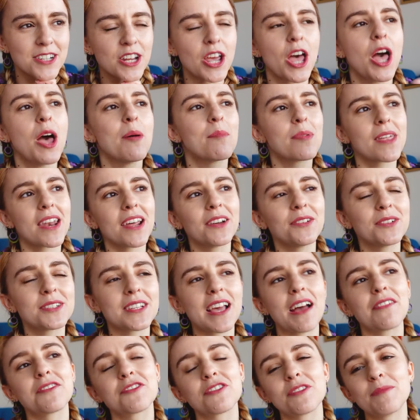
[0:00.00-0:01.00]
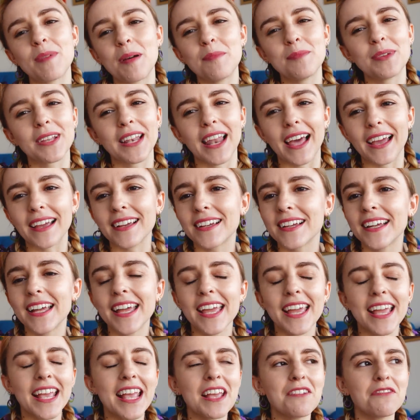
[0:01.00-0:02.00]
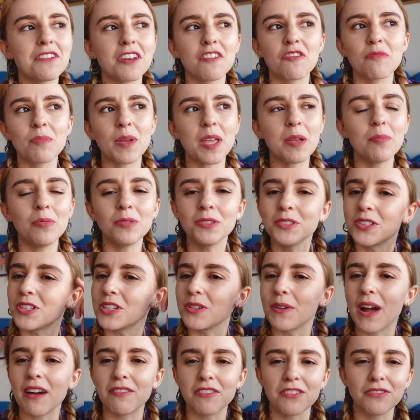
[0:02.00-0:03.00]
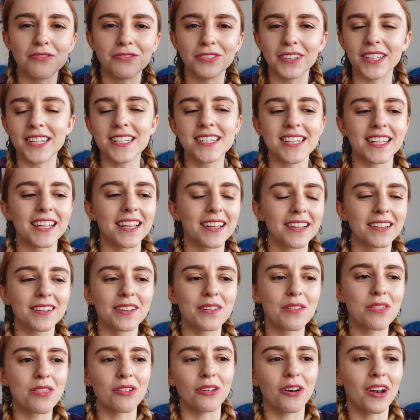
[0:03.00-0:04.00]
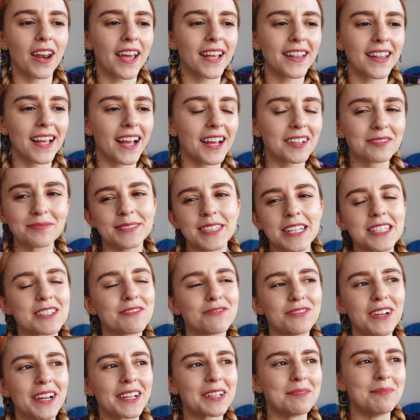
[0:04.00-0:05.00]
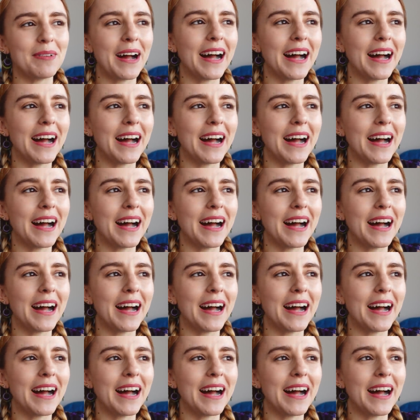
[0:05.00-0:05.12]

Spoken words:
But then I also have to remember, like, even if people do have a fleeting thought like that, it doesn't fucking